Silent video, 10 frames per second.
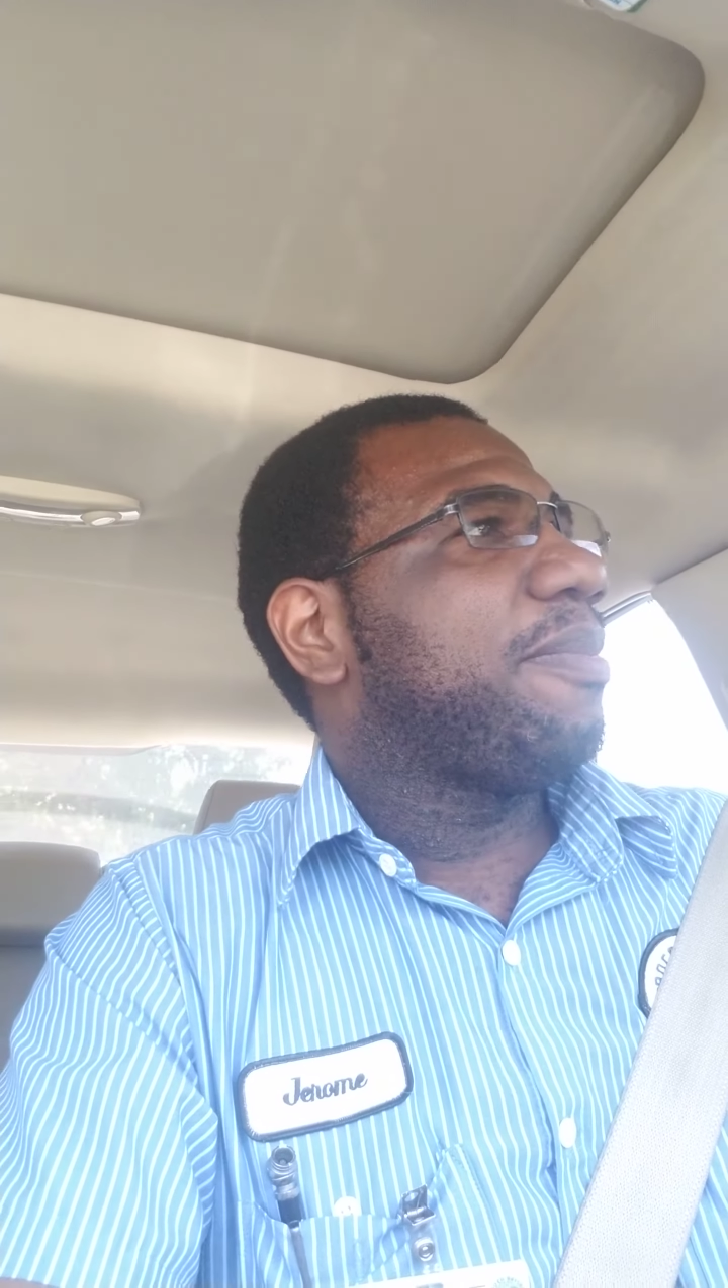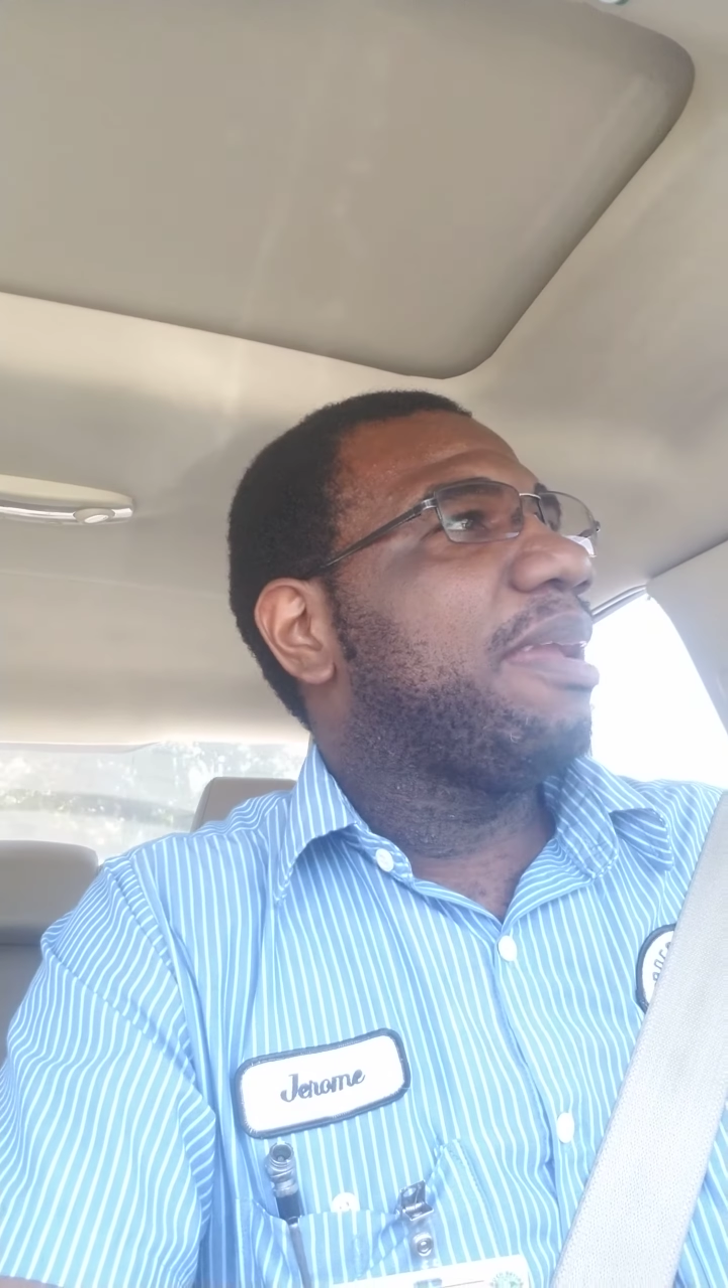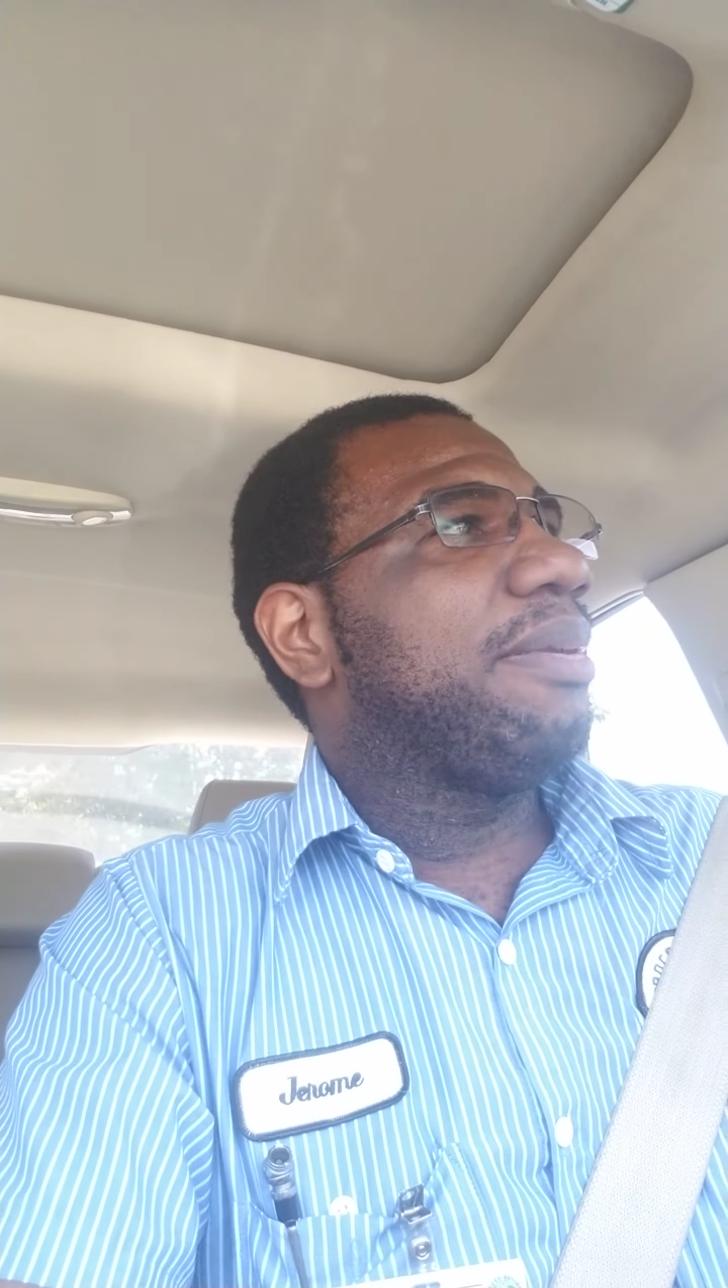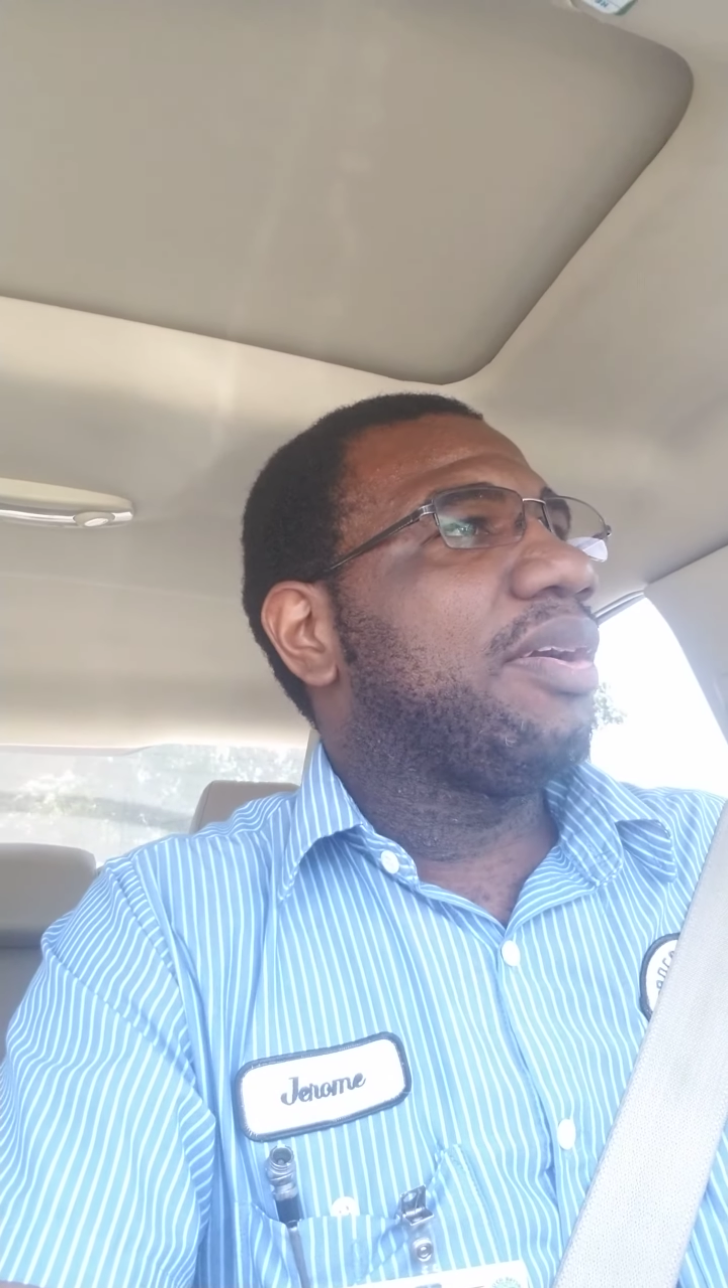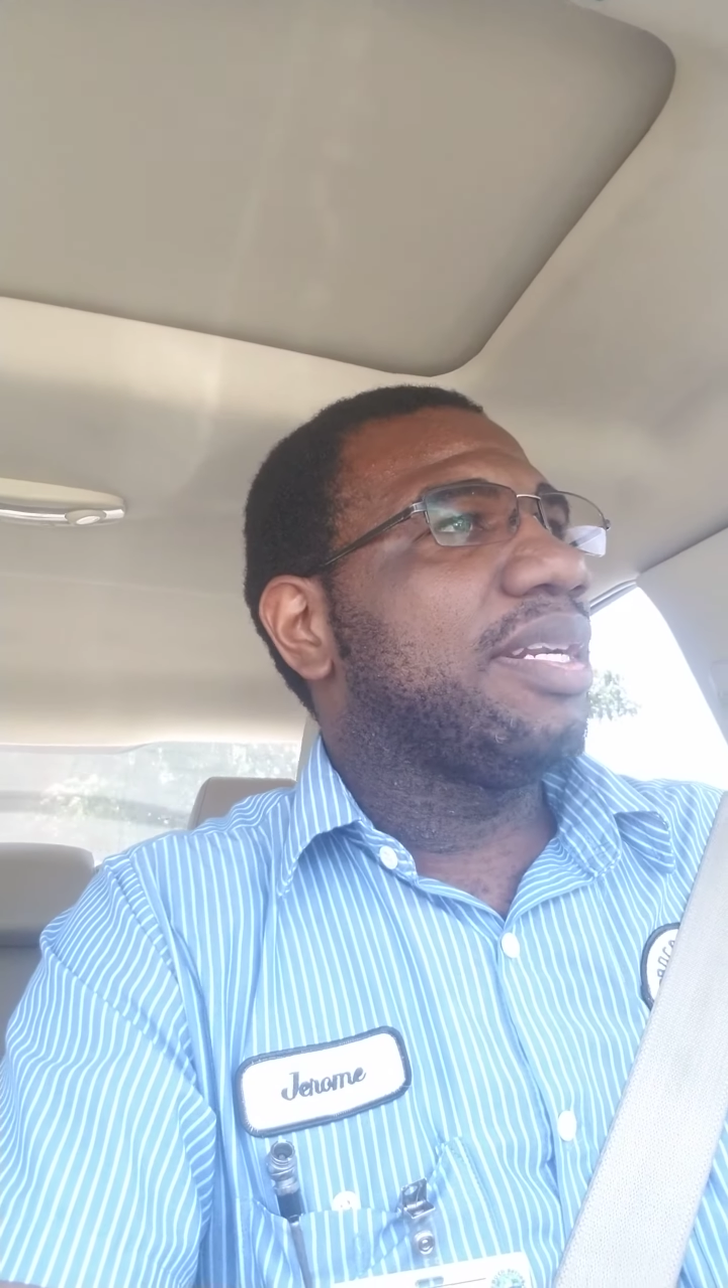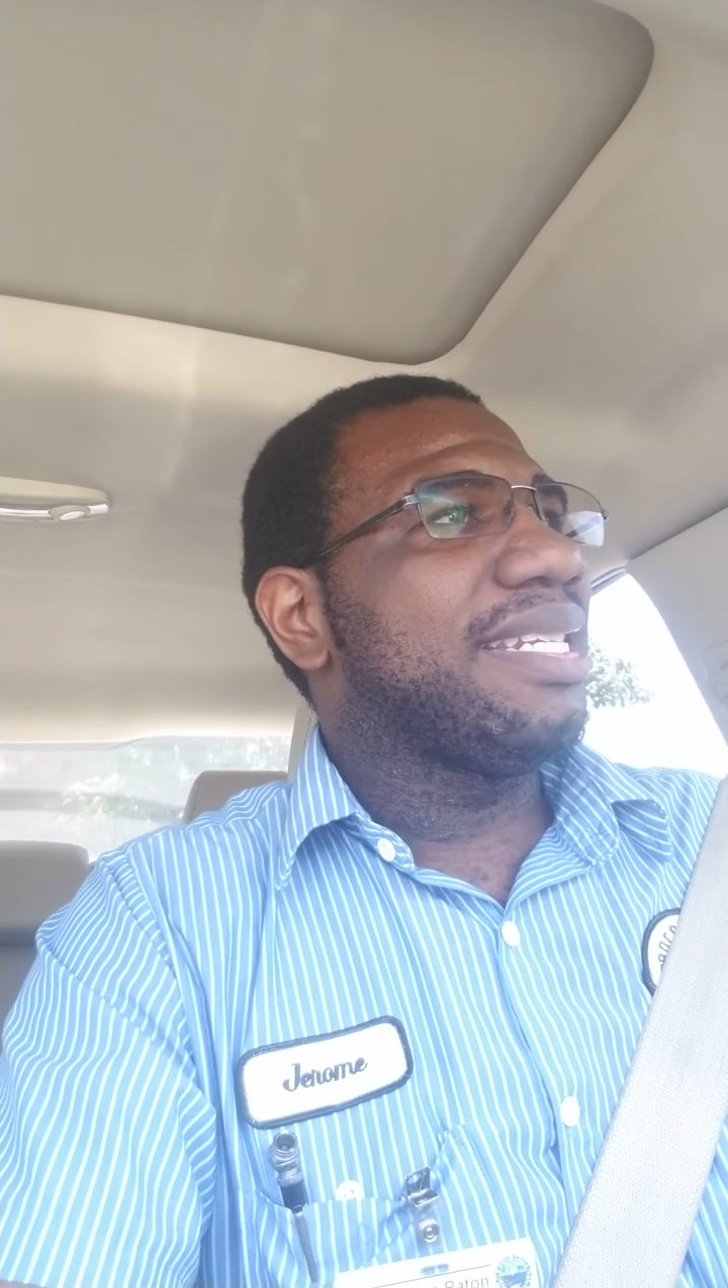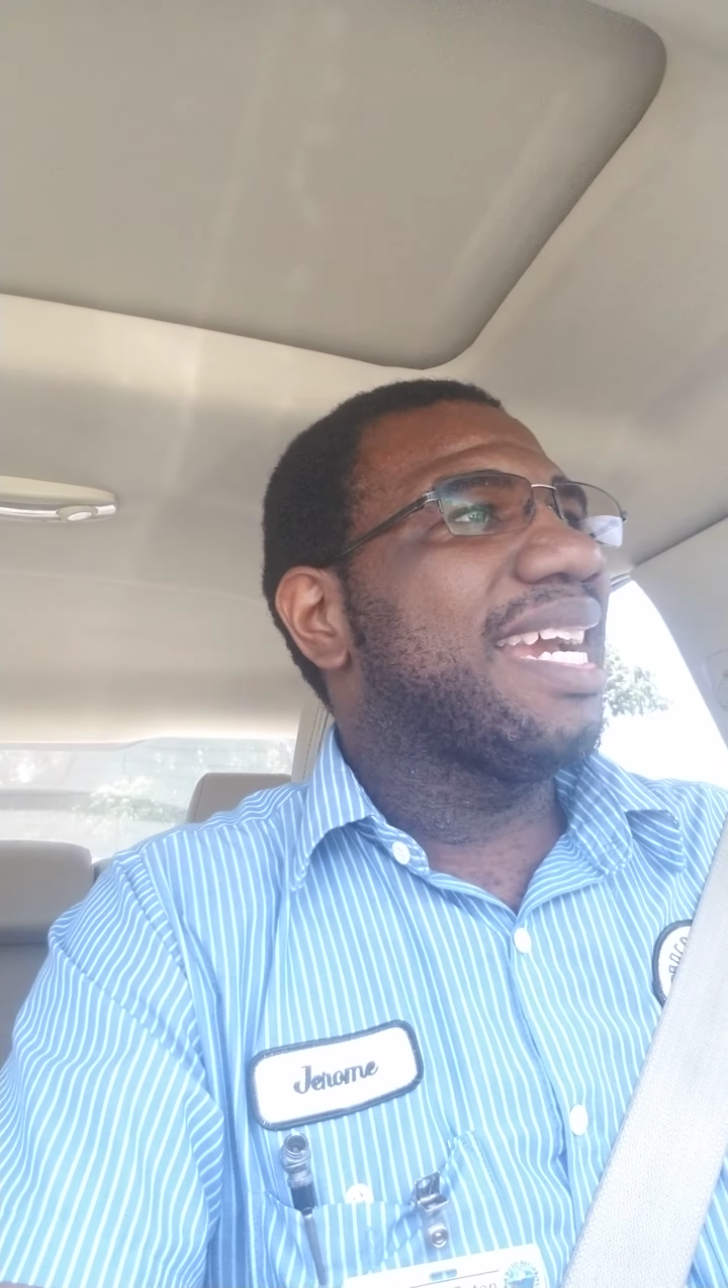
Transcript: baby on a